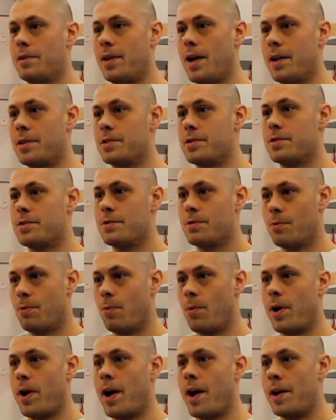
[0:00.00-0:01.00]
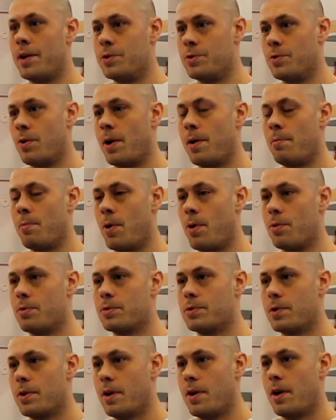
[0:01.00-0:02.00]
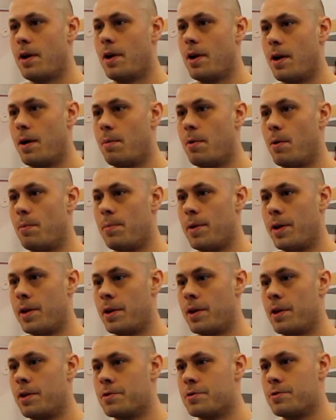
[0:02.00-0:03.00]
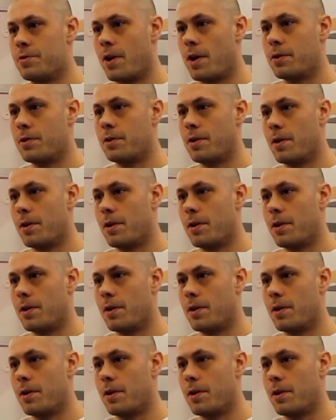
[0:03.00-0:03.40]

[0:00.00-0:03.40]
That's what I enjoy most about being an instructor.